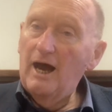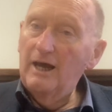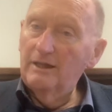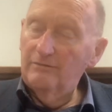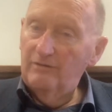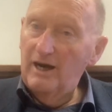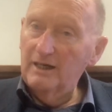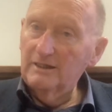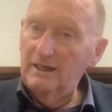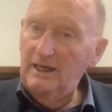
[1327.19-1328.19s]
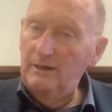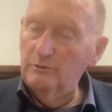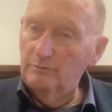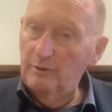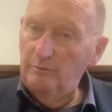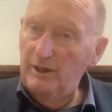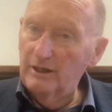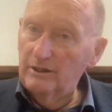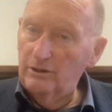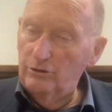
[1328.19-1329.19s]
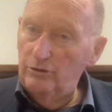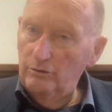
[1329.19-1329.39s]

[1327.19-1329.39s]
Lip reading: and the fact that he was prepared to